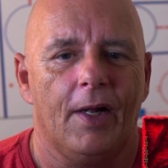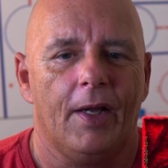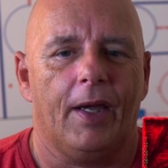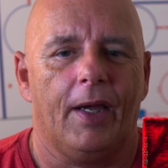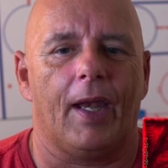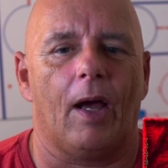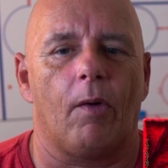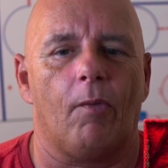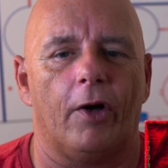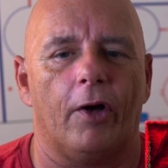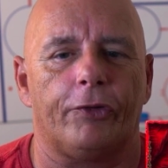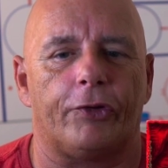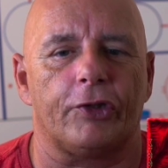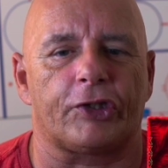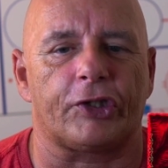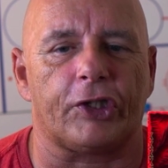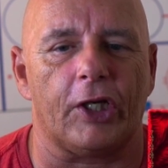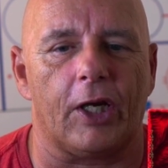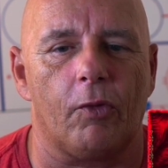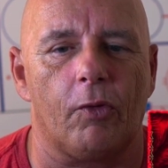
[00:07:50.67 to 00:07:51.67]
And I want to
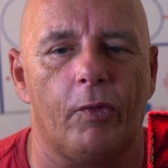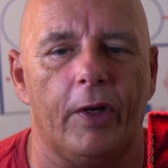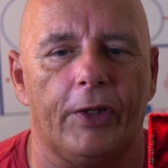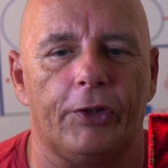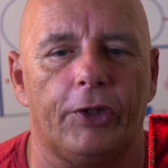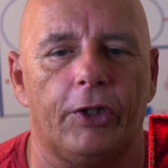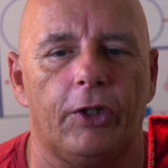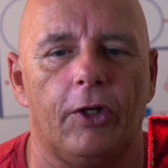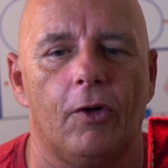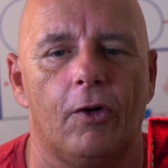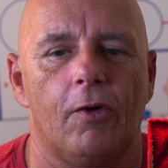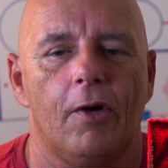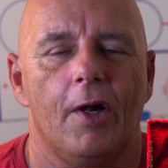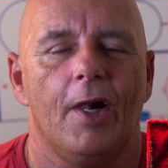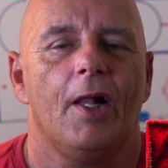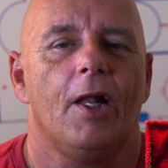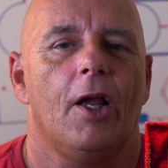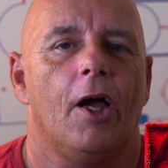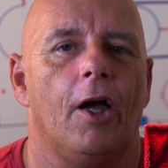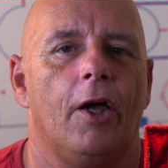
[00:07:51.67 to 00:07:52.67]
share with you
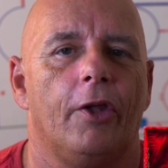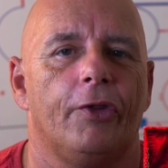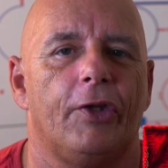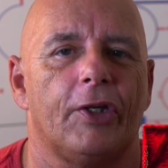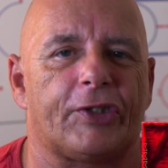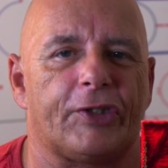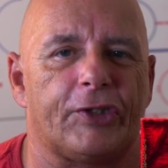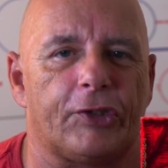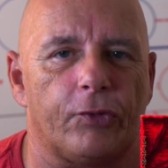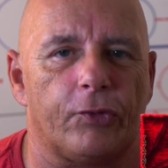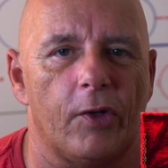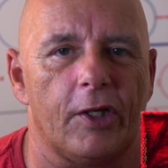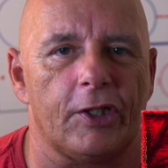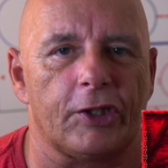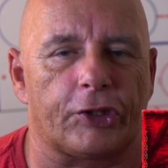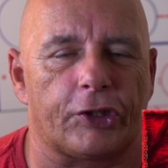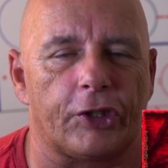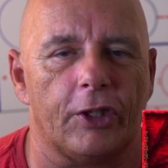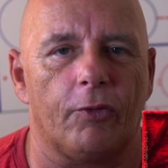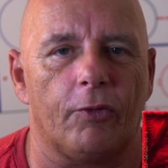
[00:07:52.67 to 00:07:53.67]
the
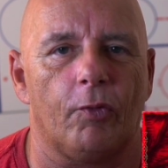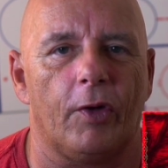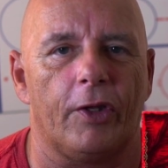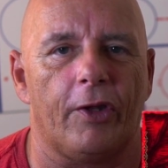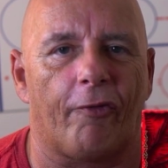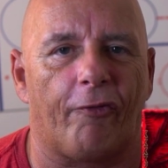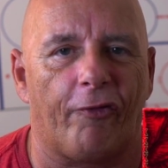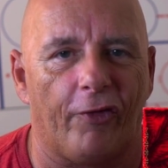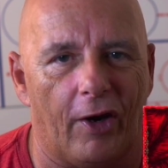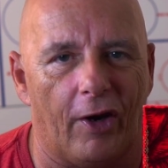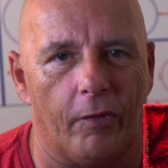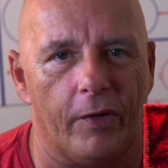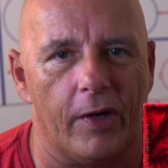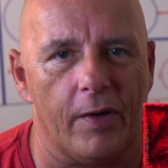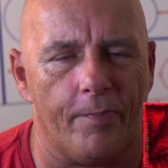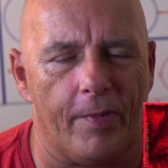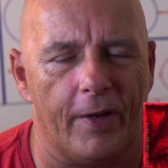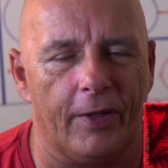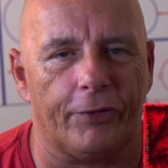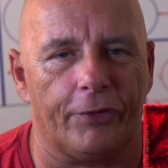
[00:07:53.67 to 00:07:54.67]
situation with the Florida
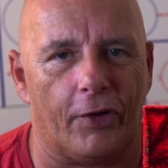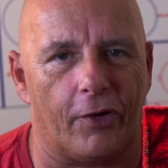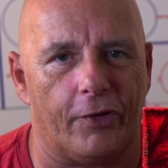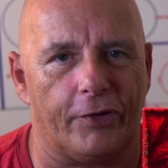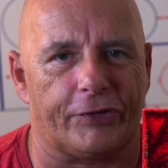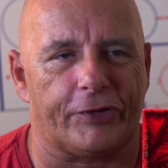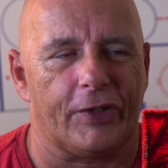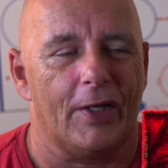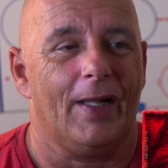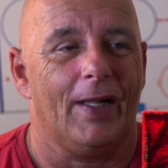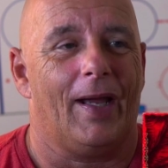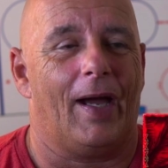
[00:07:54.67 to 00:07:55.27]
Panthers.